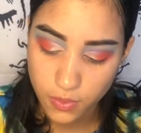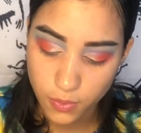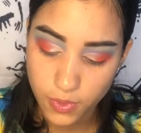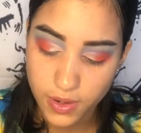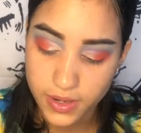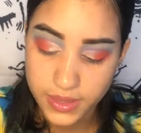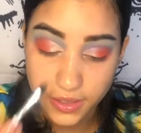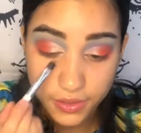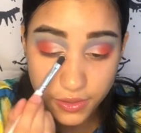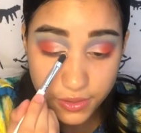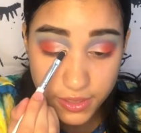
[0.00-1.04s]
where the
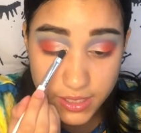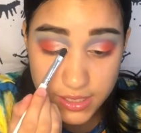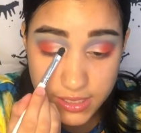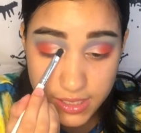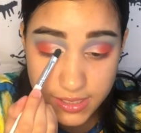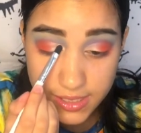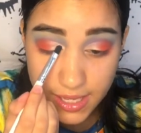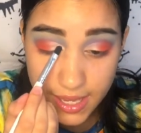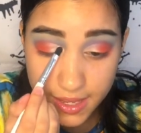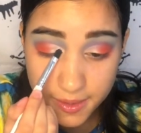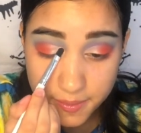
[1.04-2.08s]
crease is
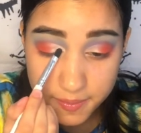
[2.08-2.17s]
at.